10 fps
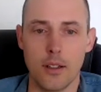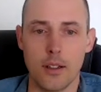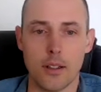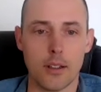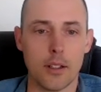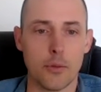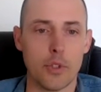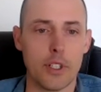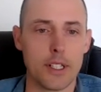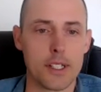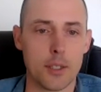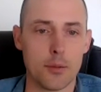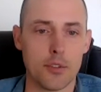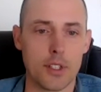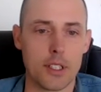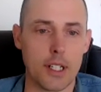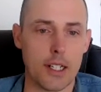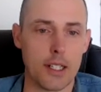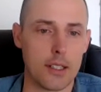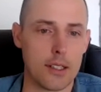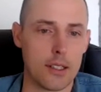Again, I'm reading some of the chat.